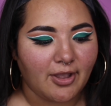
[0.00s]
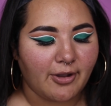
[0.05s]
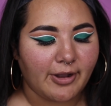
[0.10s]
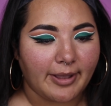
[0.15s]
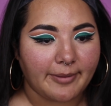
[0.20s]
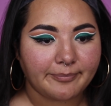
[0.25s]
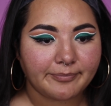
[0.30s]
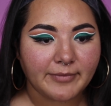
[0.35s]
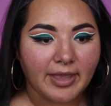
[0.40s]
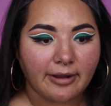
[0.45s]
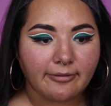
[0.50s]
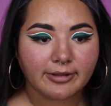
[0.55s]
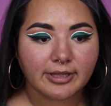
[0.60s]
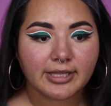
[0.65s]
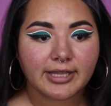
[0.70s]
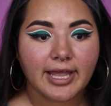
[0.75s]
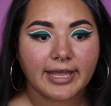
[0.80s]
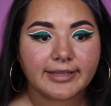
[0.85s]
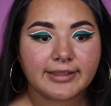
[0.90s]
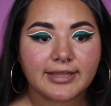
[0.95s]
Okay, I
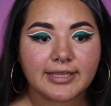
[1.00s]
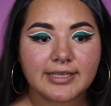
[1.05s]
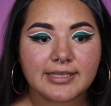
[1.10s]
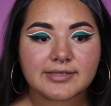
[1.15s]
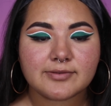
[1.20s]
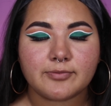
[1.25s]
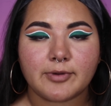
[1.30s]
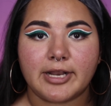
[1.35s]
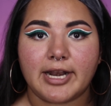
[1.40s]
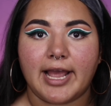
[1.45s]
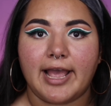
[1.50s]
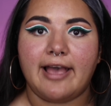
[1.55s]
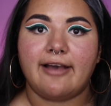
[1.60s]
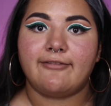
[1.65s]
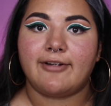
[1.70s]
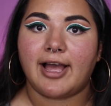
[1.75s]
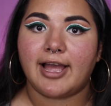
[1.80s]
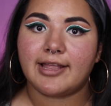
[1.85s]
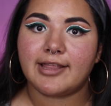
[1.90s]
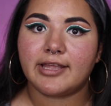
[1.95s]
really like these when I
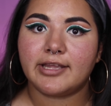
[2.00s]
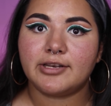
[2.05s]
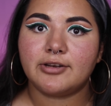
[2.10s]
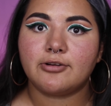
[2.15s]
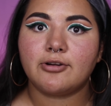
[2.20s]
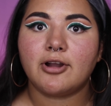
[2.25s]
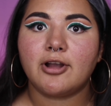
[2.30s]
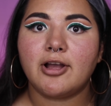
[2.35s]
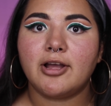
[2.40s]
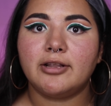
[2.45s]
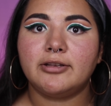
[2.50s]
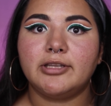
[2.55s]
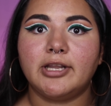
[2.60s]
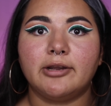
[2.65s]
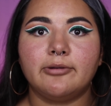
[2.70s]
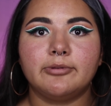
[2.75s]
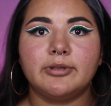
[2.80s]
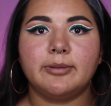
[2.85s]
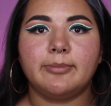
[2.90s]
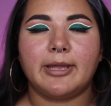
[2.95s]
have eyeliner on.
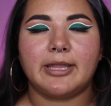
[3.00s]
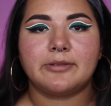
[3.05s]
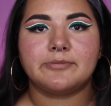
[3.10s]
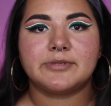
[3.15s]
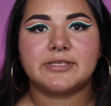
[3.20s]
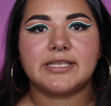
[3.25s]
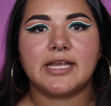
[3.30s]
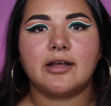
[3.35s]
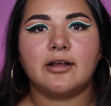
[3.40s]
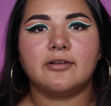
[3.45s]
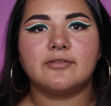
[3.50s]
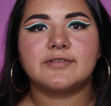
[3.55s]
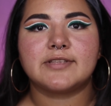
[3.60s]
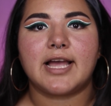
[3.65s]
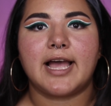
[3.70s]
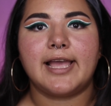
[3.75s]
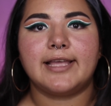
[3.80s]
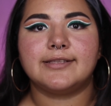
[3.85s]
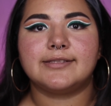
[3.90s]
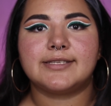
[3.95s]
Not really by themselves.
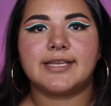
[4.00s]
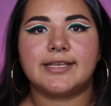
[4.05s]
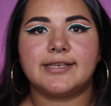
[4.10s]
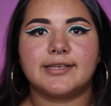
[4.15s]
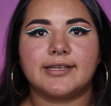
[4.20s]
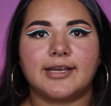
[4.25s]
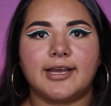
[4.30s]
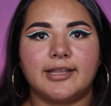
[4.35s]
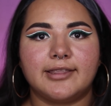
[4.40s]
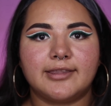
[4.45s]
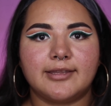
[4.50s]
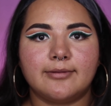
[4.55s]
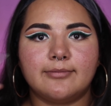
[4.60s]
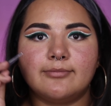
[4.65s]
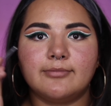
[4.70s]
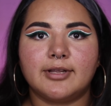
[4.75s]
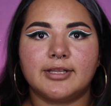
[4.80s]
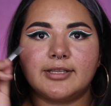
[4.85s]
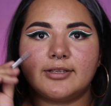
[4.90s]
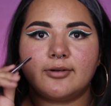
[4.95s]
I tend to cut
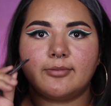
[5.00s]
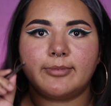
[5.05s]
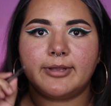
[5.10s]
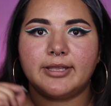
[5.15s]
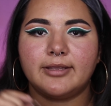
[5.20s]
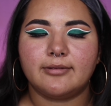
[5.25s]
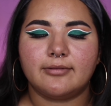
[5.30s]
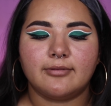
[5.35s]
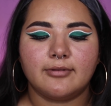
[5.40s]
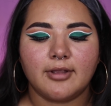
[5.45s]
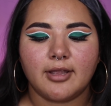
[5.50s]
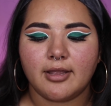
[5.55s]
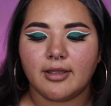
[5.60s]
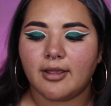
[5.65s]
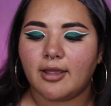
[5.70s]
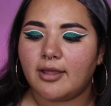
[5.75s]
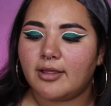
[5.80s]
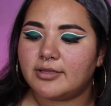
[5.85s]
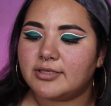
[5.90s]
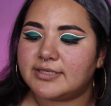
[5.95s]
them a little bit
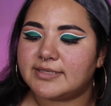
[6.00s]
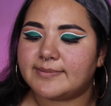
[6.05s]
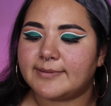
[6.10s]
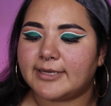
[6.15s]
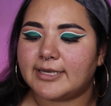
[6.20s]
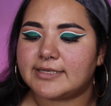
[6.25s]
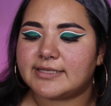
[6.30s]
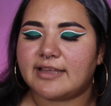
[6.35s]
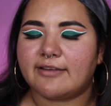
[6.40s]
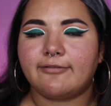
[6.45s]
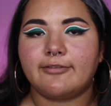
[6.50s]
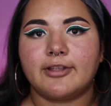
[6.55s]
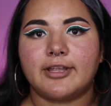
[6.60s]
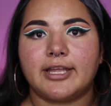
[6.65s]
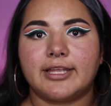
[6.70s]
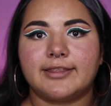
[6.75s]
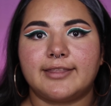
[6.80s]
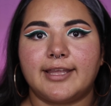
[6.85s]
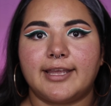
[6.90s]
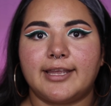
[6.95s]
just because I feel
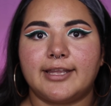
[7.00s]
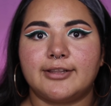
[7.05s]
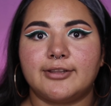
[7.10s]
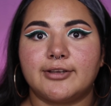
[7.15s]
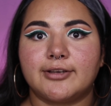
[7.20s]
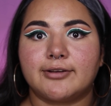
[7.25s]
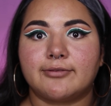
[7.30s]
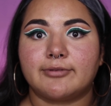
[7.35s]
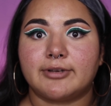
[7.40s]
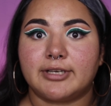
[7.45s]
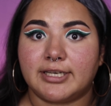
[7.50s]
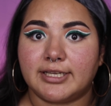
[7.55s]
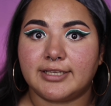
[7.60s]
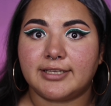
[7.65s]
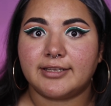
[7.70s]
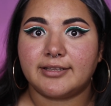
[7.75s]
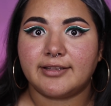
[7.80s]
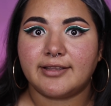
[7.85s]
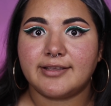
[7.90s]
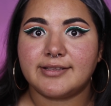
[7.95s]
like they look
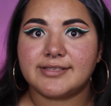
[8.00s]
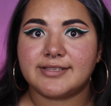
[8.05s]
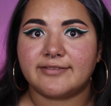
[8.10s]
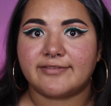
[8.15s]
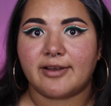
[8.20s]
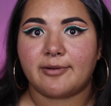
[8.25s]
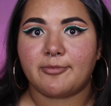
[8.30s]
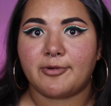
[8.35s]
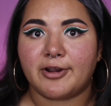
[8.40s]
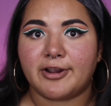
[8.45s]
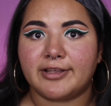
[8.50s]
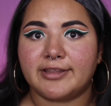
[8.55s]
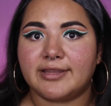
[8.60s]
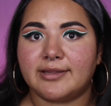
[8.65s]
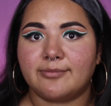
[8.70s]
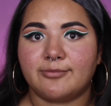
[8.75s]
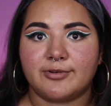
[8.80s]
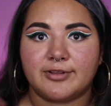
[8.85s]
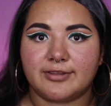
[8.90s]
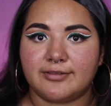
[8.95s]
ridiculous if I'm wearing
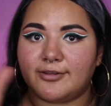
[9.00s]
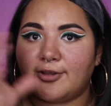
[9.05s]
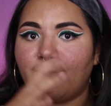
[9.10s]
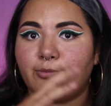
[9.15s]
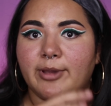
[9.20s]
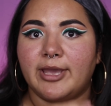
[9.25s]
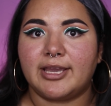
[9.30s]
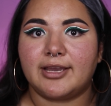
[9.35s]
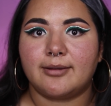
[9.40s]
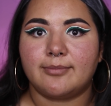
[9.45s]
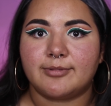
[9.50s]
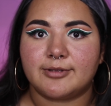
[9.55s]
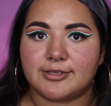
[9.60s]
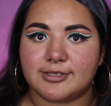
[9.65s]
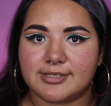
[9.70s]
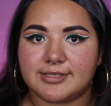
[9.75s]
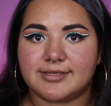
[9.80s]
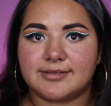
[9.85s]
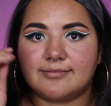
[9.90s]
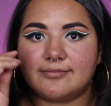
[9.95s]
them with no makeup and
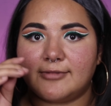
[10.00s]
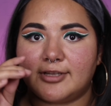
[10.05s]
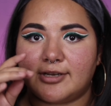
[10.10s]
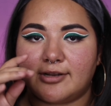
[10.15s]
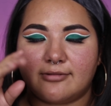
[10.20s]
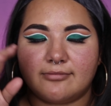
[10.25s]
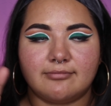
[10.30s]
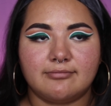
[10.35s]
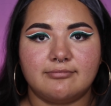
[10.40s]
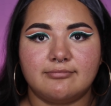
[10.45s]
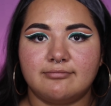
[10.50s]
just, you know,